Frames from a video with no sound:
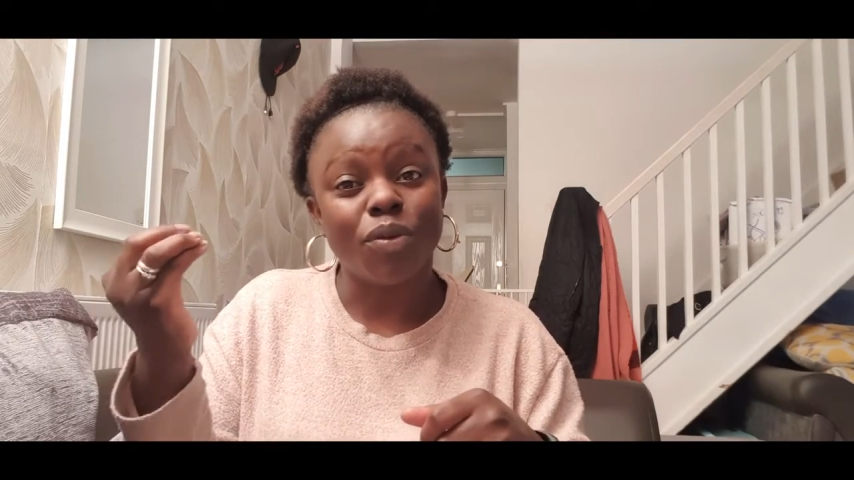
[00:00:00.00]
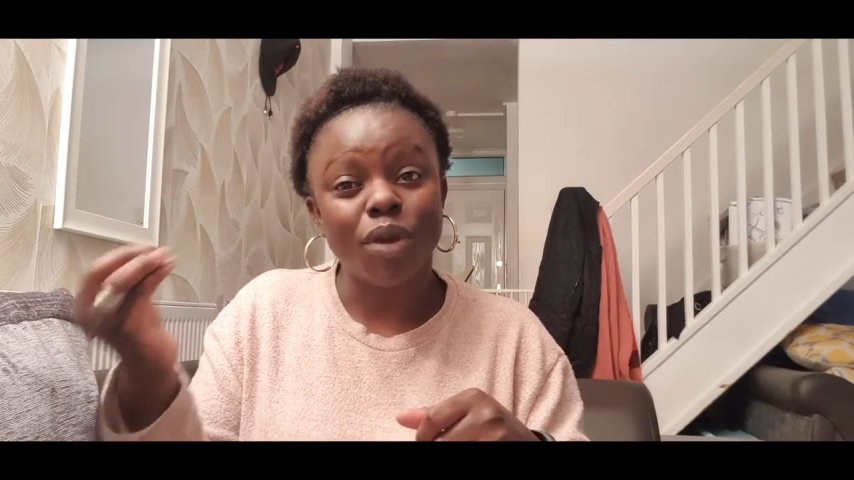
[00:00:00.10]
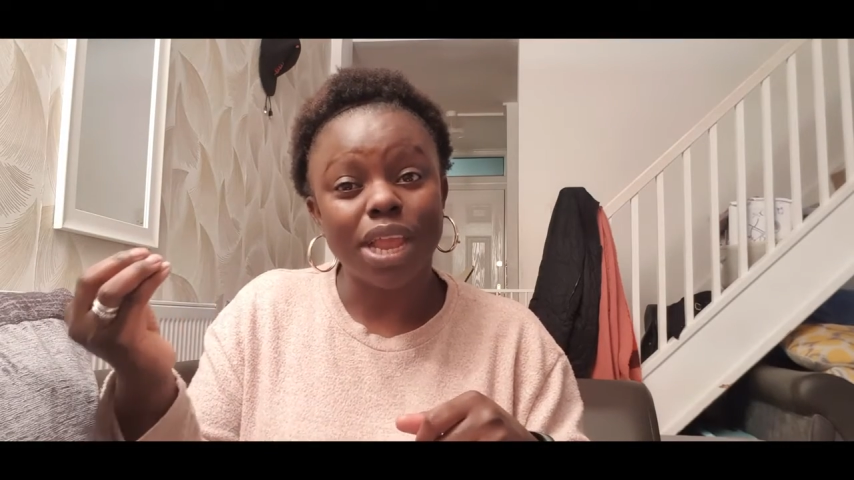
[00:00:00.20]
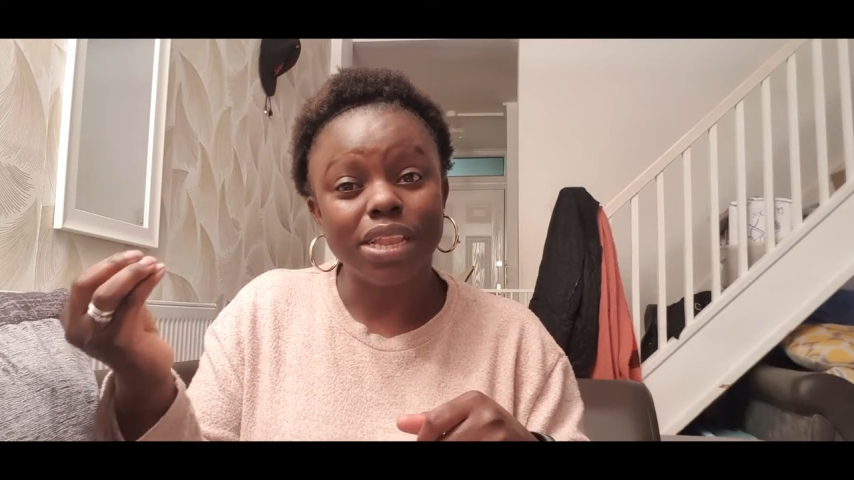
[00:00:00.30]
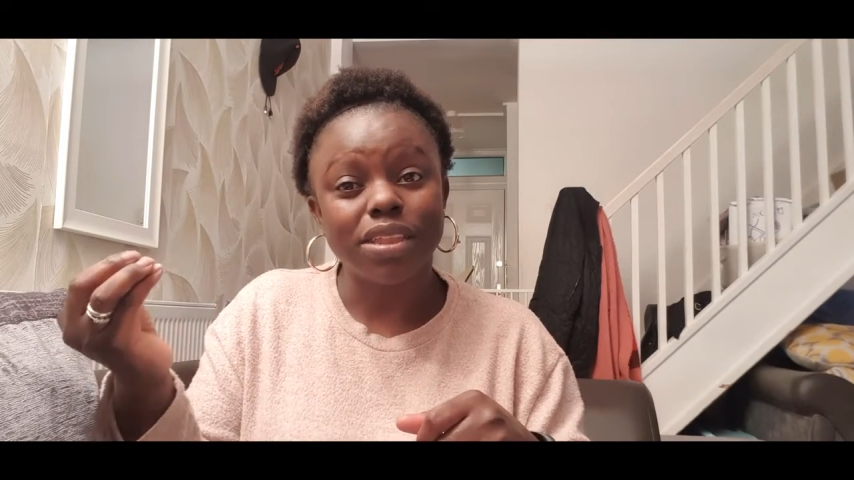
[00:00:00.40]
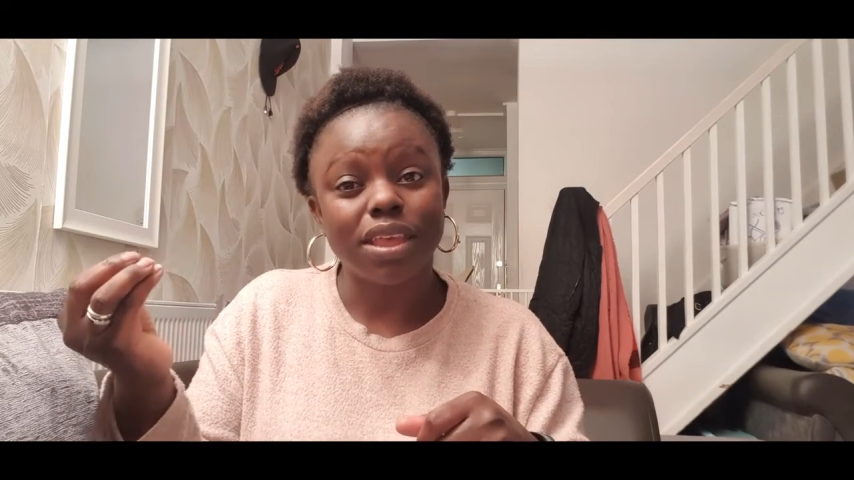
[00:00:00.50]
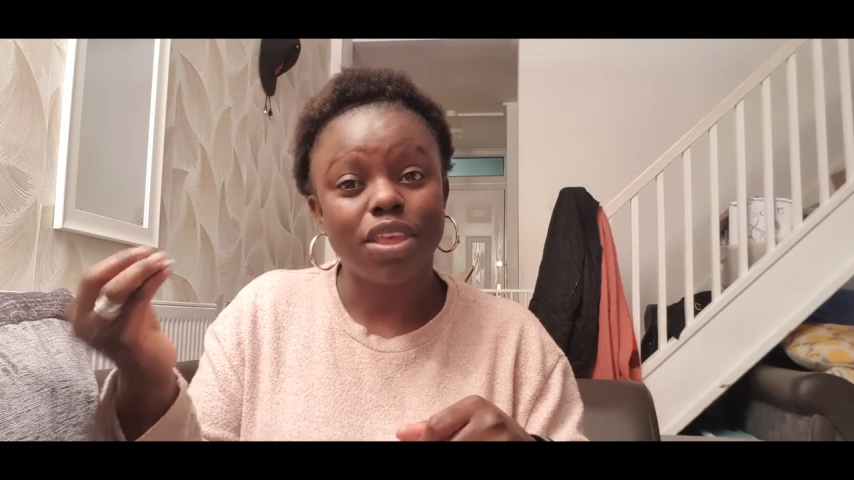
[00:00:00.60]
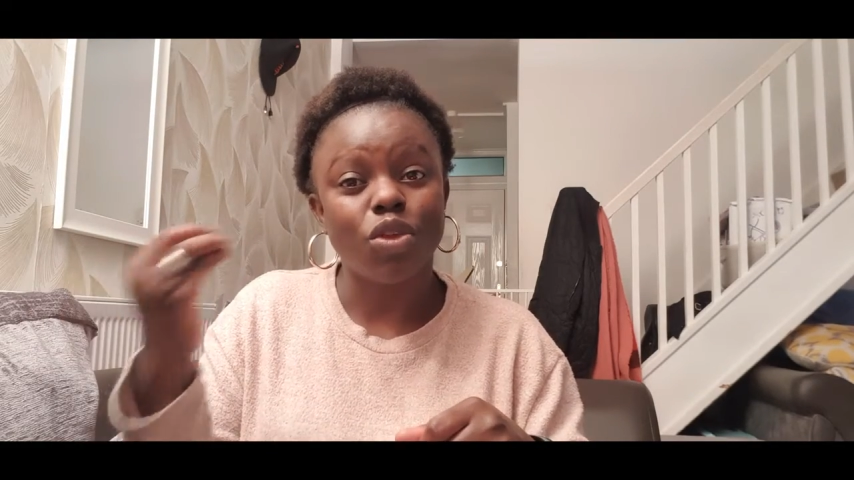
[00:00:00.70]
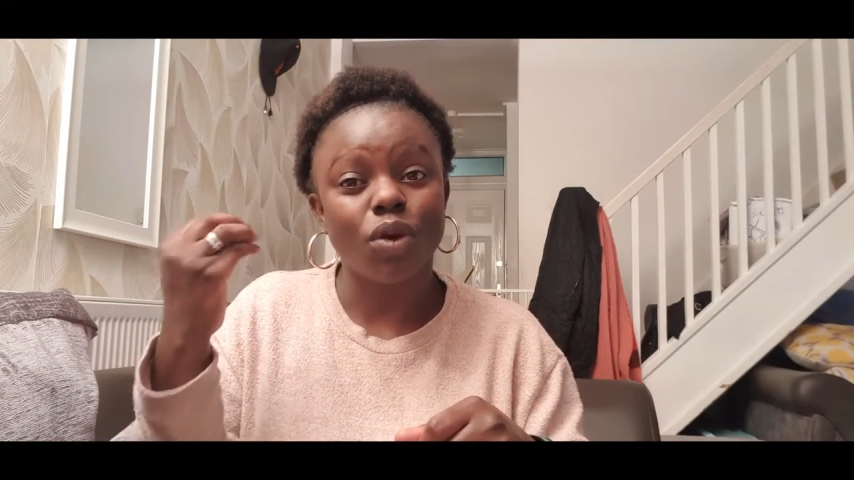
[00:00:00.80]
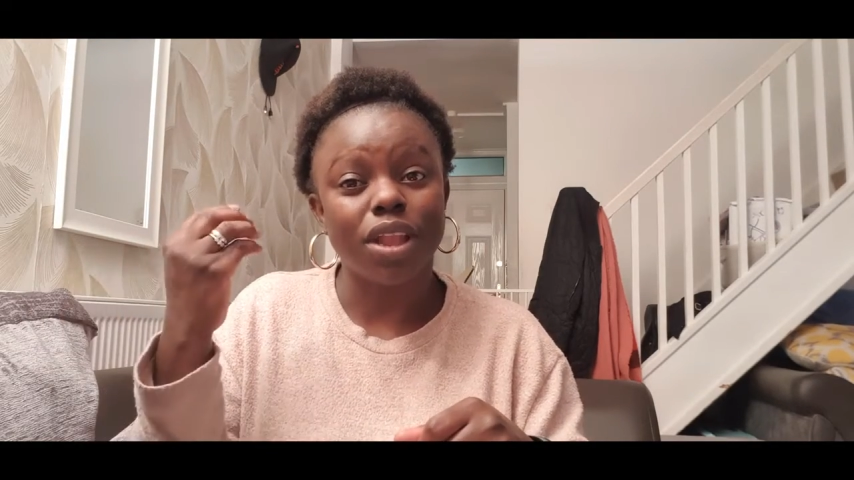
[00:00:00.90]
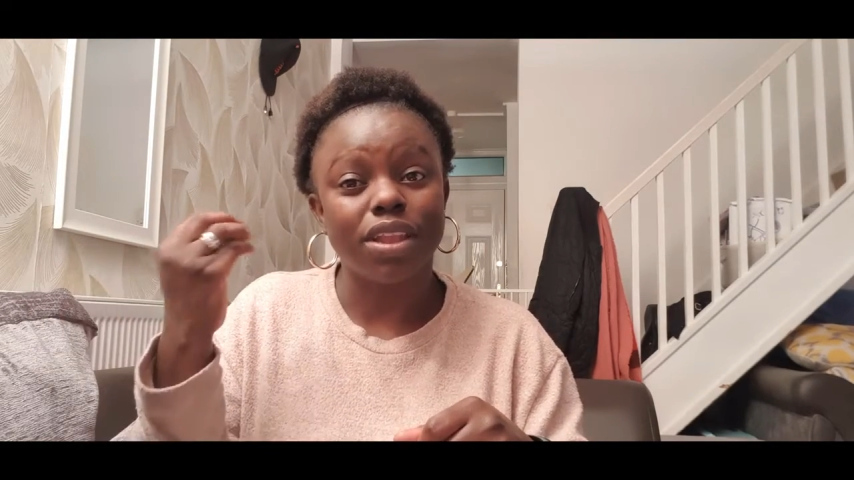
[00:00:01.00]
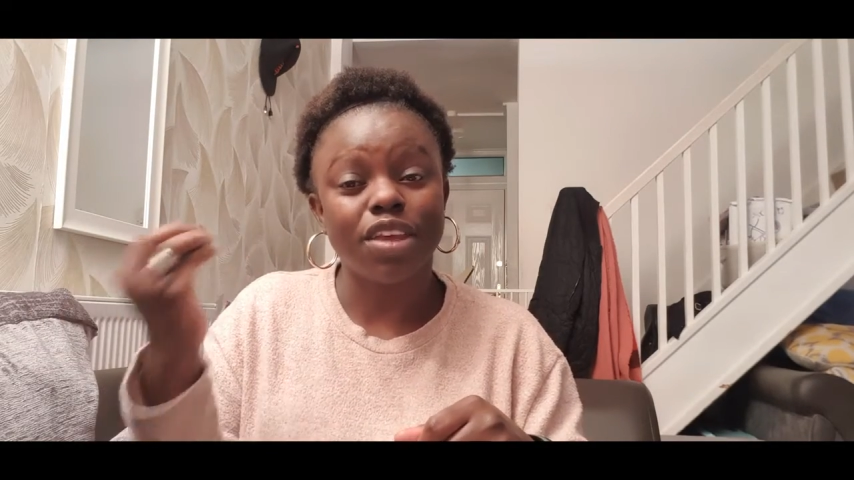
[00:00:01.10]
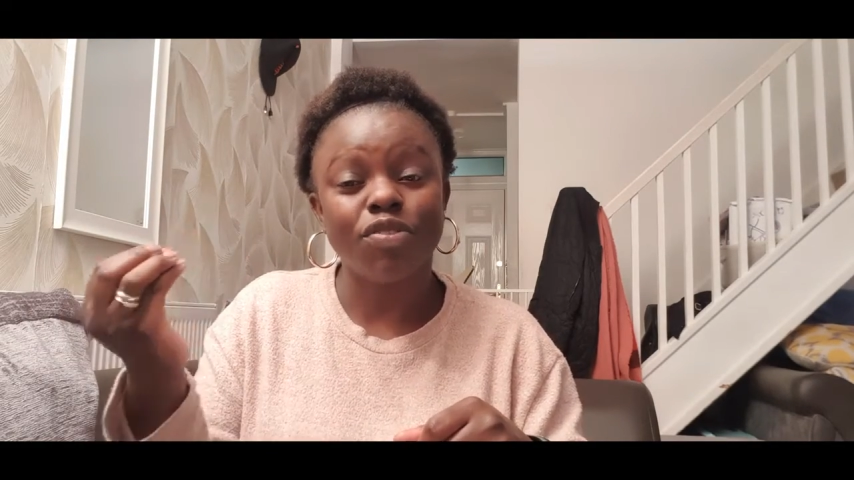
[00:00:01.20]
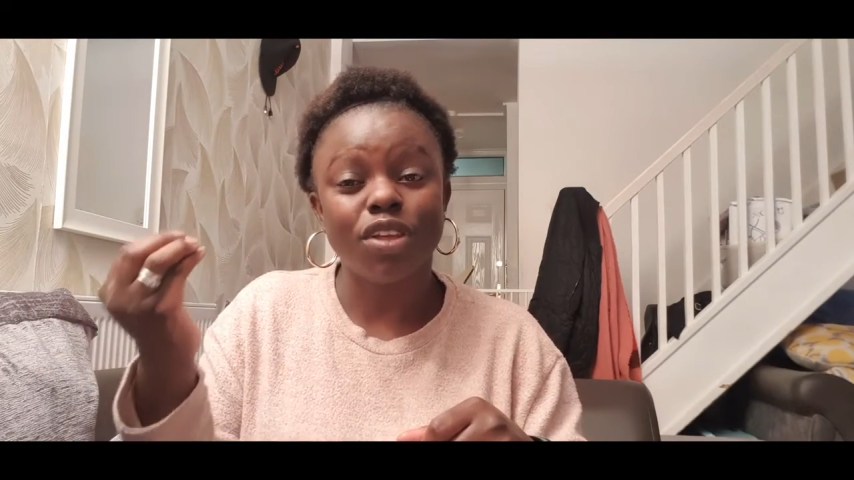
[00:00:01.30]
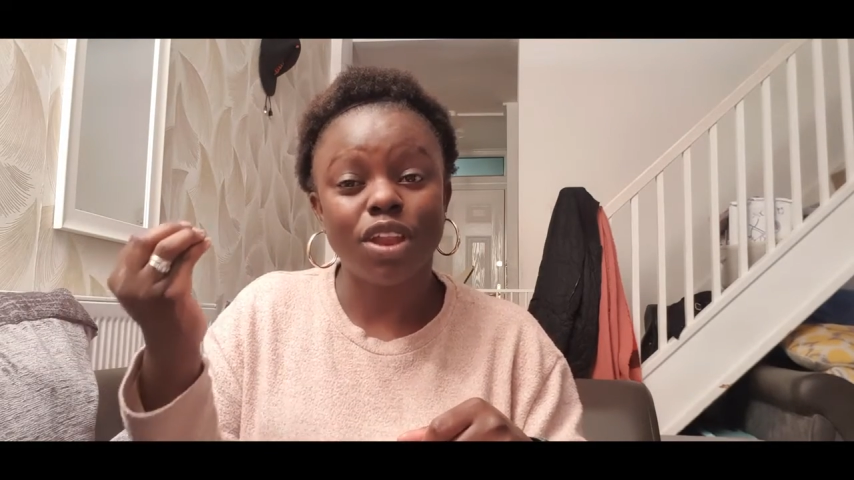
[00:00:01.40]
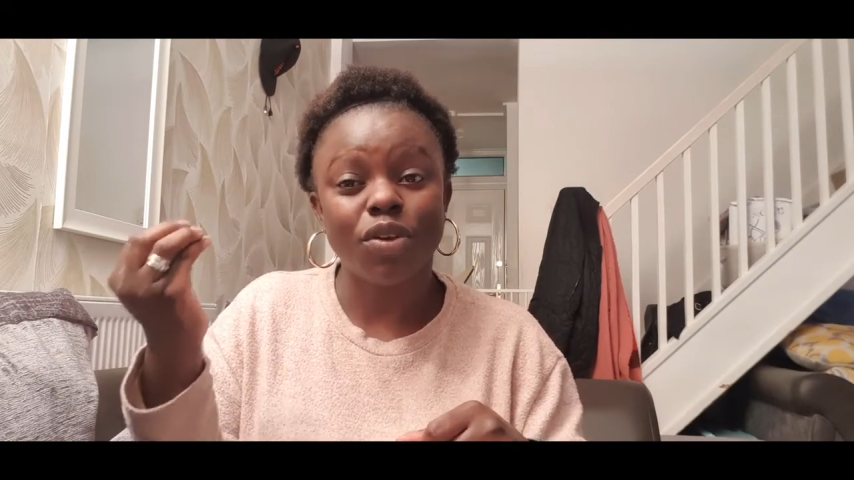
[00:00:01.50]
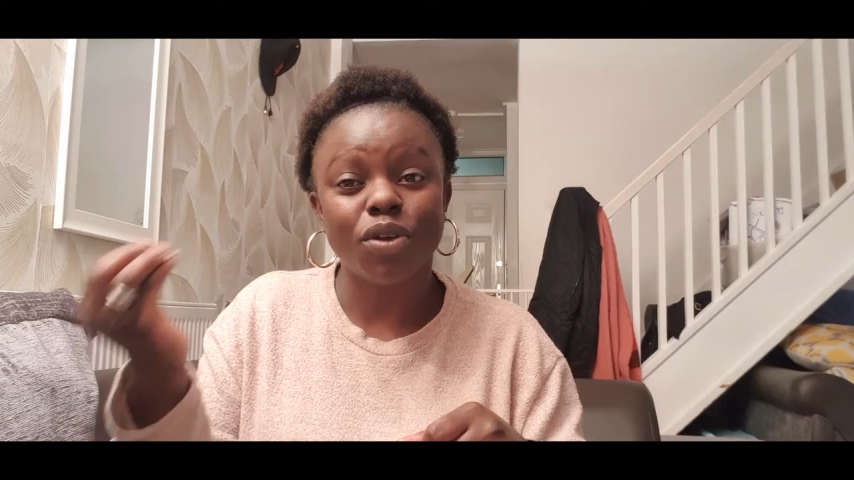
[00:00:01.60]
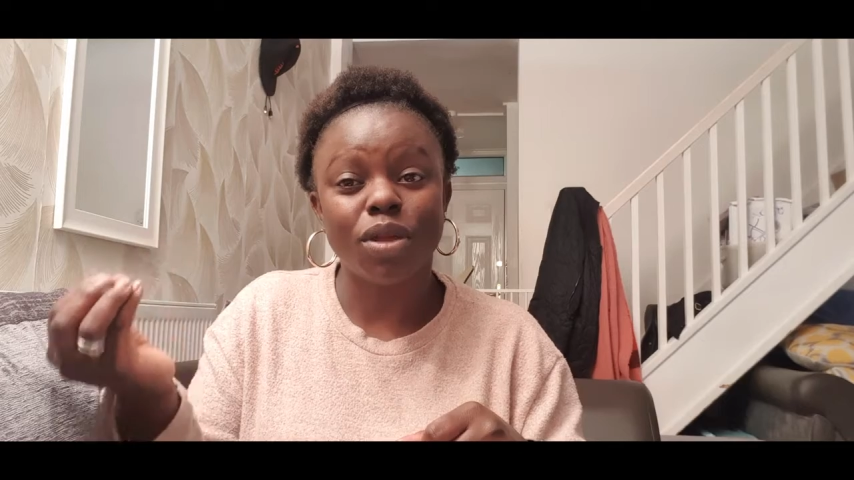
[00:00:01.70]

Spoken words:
rent, you are definitely